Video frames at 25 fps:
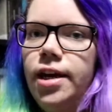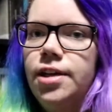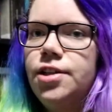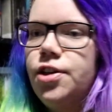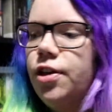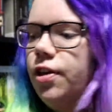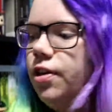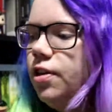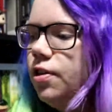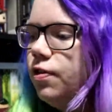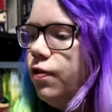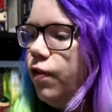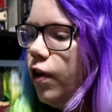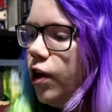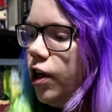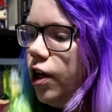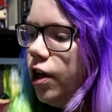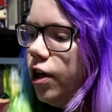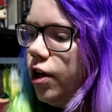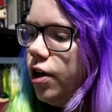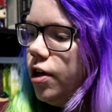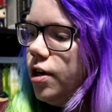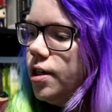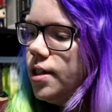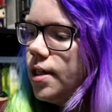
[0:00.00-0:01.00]
so this
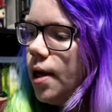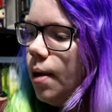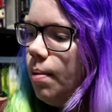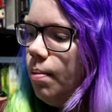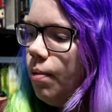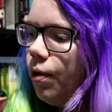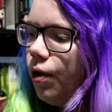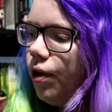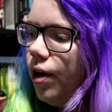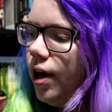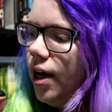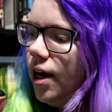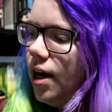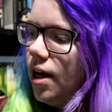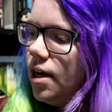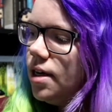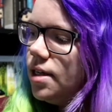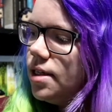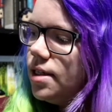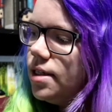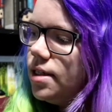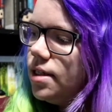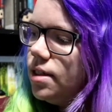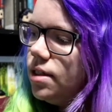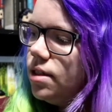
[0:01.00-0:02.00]
follows Maria
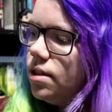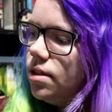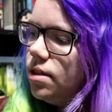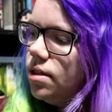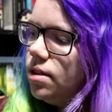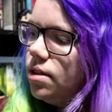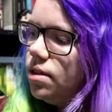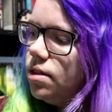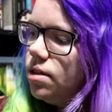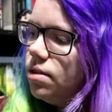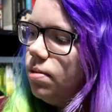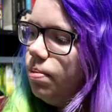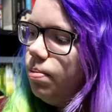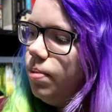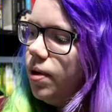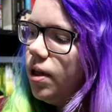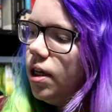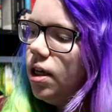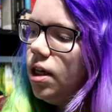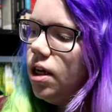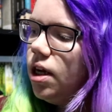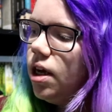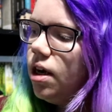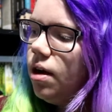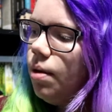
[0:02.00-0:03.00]

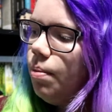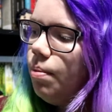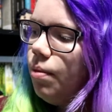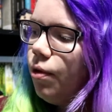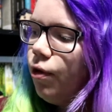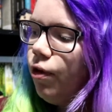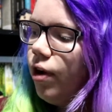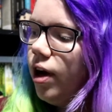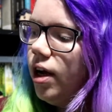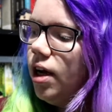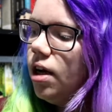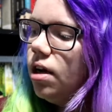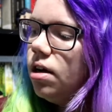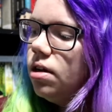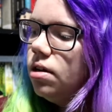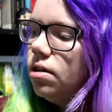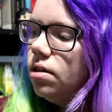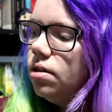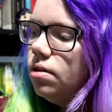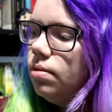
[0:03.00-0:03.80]
Sibylla Merian?